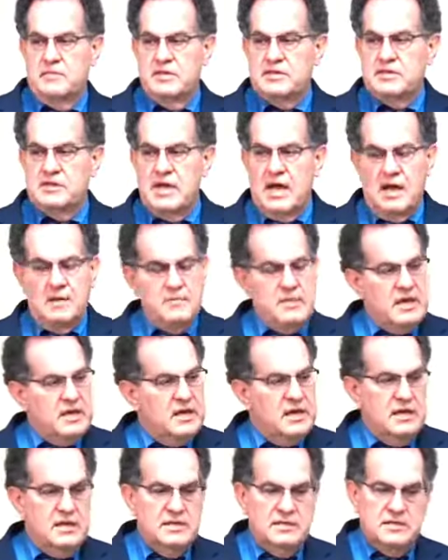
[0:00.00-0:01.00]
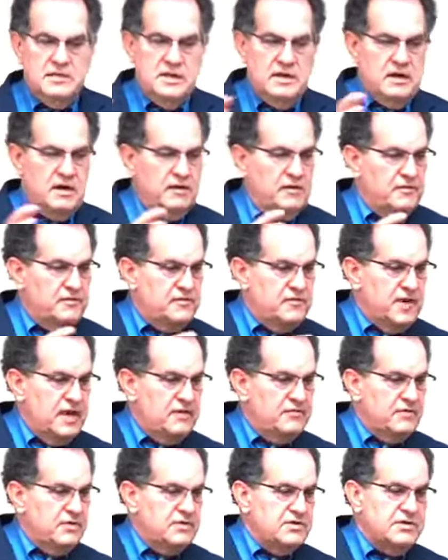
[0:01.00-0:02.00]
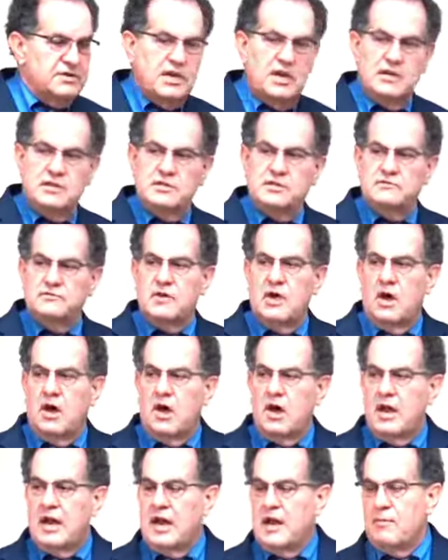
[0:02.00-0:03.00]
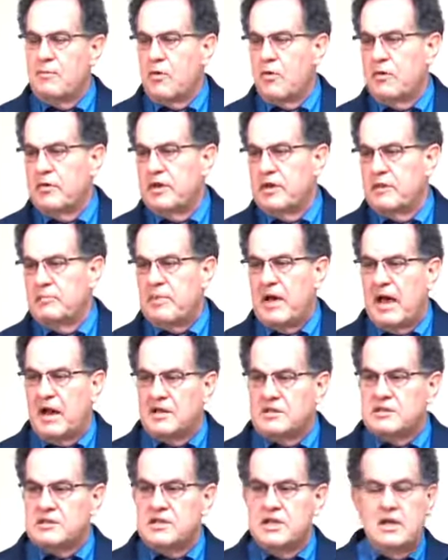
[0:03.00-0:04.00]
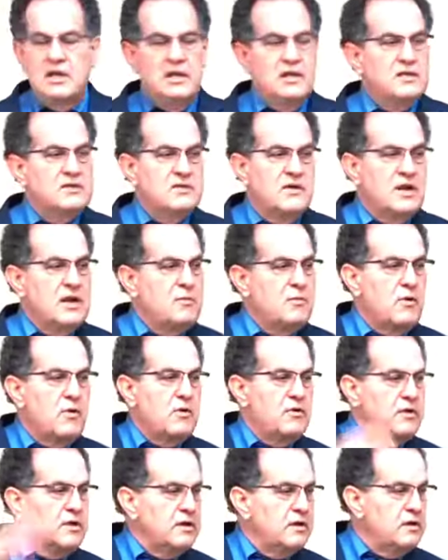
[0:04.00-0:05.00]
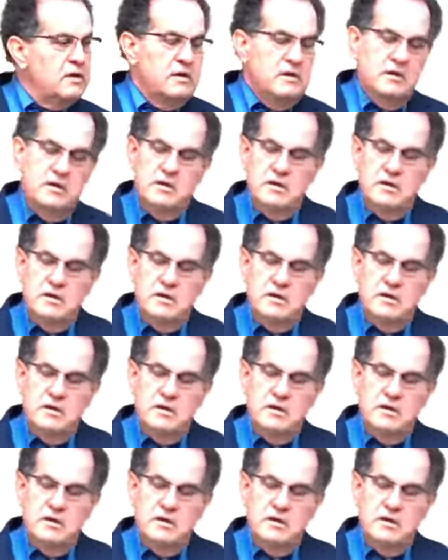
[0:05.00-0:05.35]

It's not because they're the favorite sons of God any more than the Palestinians or any more than